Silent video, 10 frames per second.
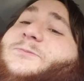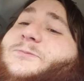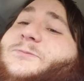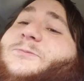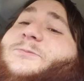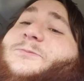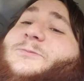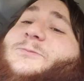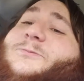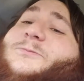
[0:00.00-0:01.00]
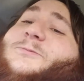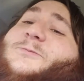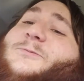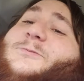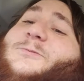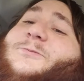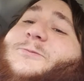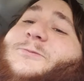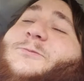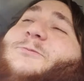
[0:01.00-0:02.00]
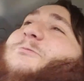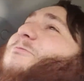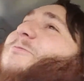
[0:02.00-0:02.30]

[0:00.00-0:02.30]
Nothing is said.